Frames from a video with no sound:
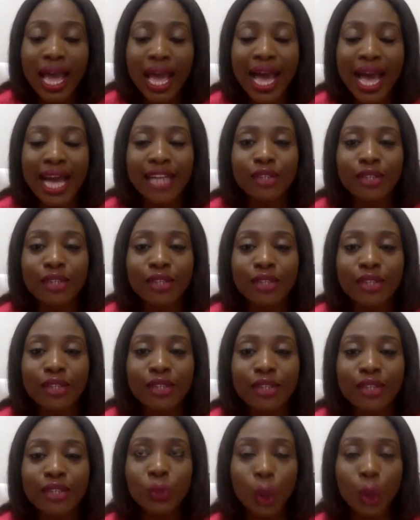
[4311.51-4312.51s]
And we
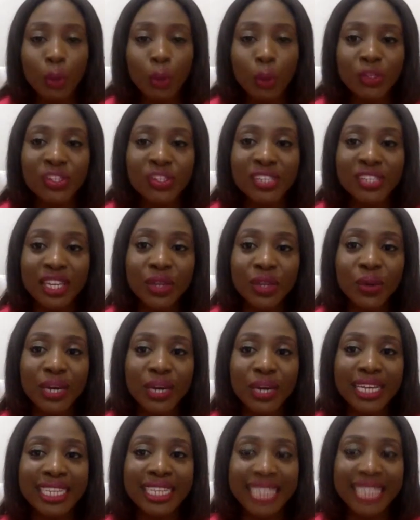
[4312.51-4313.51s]
do hope to see you
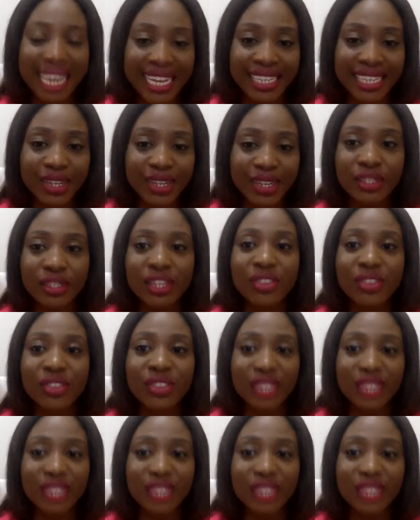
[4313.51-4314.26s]
again on the